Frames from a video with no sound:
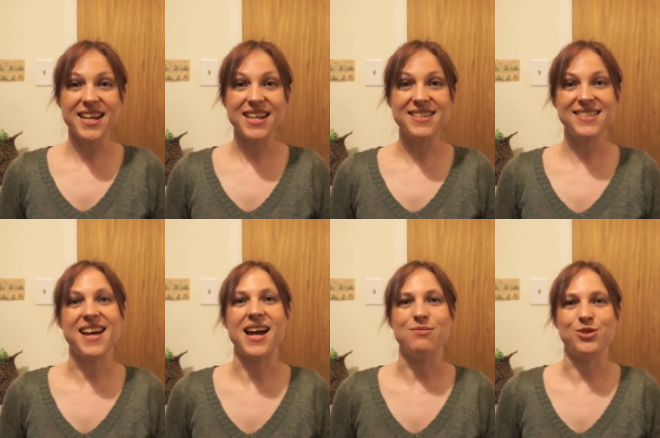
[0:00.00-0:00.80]
It's
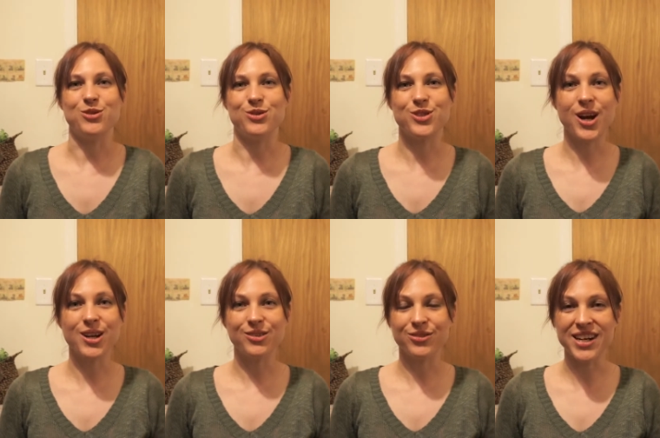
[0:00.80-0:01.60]
time to
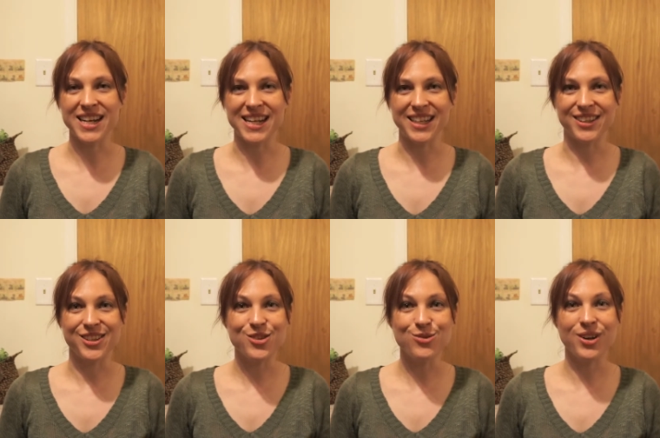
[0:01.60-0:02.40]
start running.
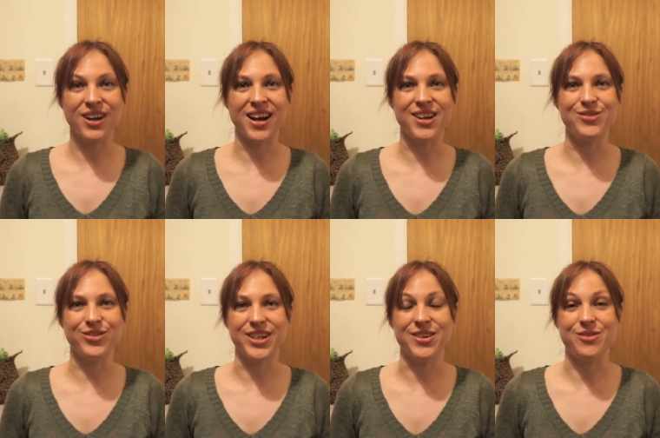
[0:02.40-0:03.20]
You are on
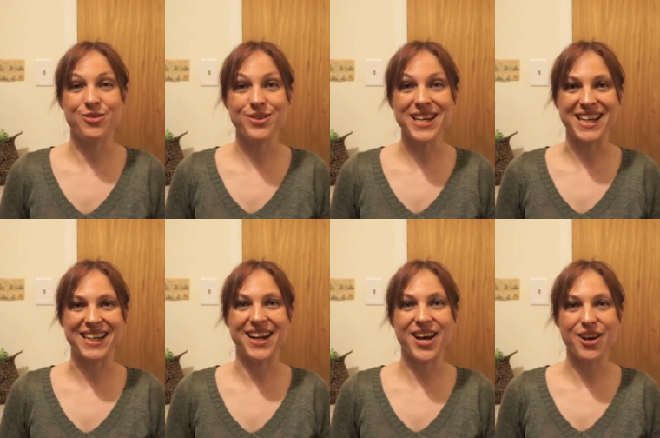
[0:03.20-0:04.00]
run
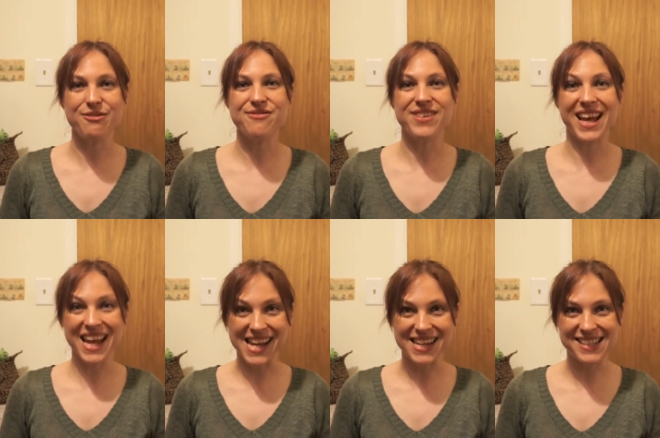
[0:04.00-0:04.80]
3 of
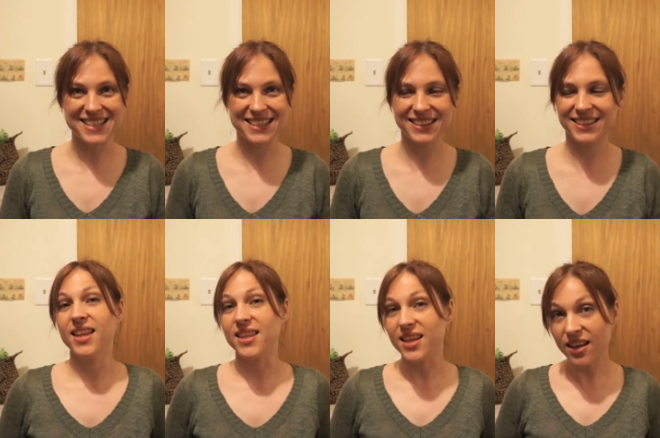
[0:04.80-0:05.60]
8.
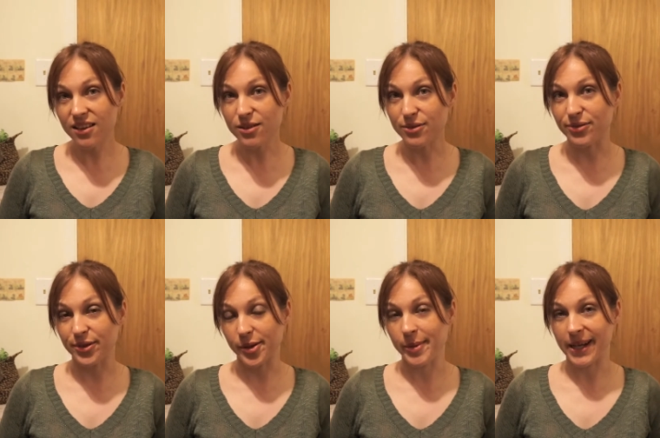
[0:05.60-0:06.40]
The other
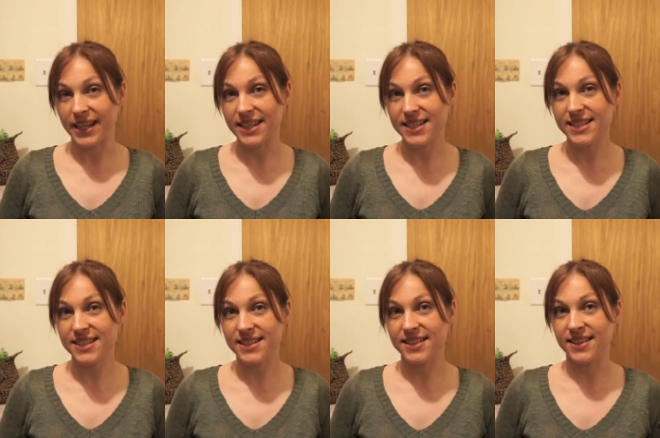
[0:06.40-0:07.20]

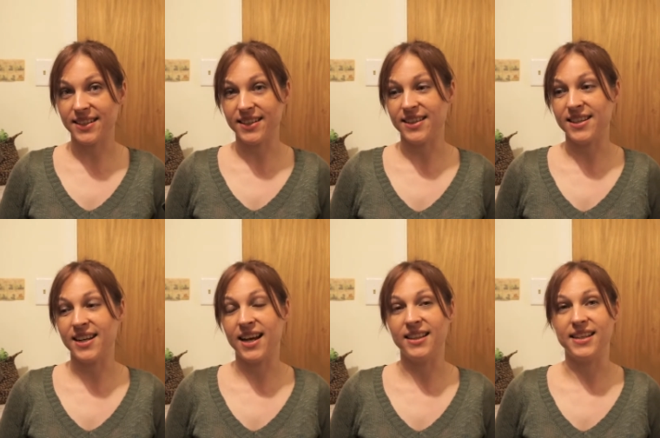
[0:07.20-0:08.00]
format
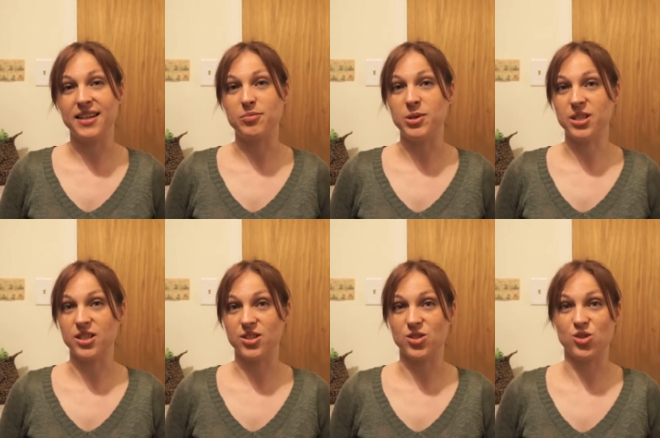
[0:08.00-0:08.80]
that I like,
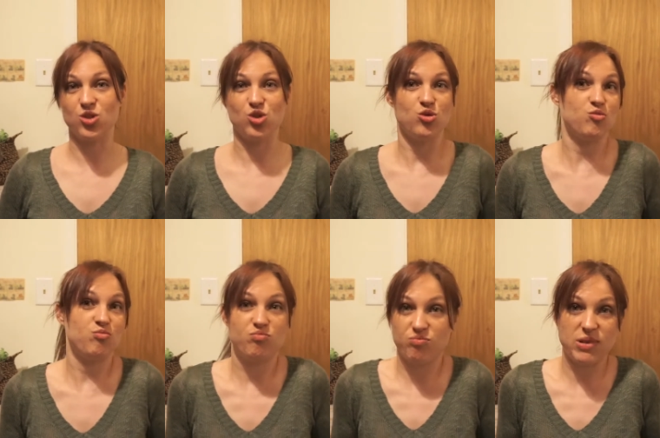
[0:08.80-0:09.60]
because
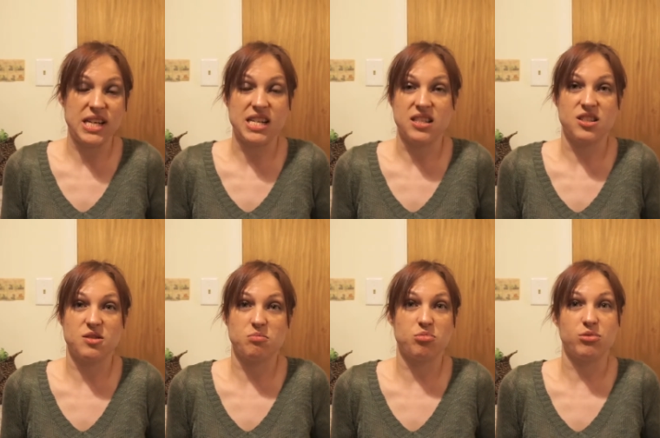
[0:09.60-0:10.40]

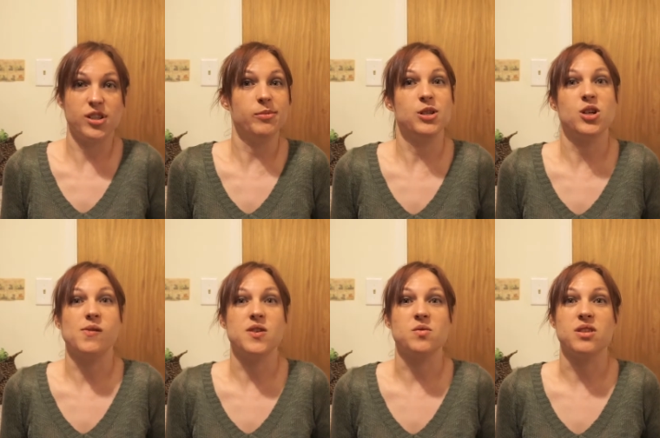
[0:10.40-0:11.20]
it's pretty much
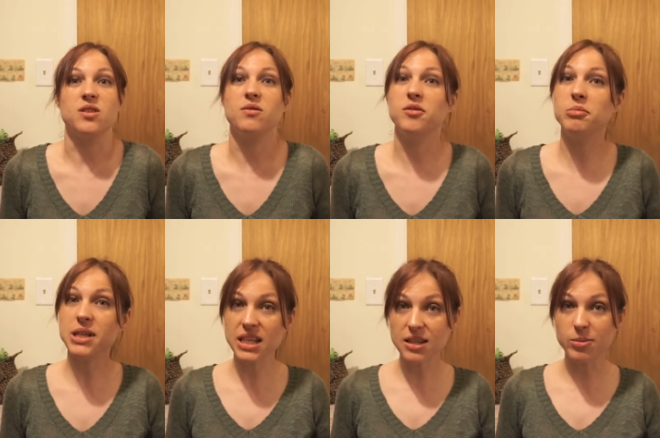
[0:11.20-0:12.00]
always with you, would
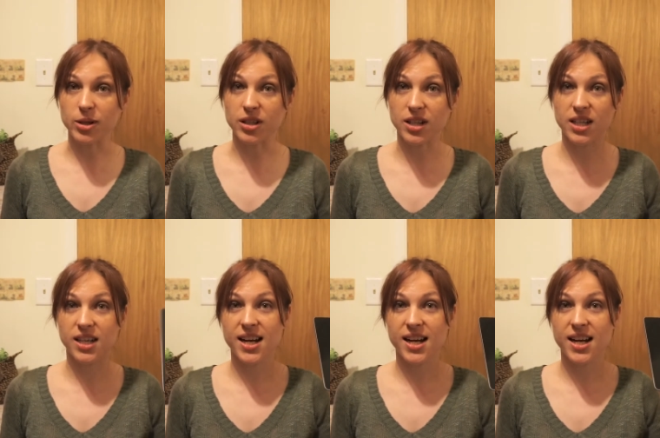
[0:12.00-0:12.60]
be ebook.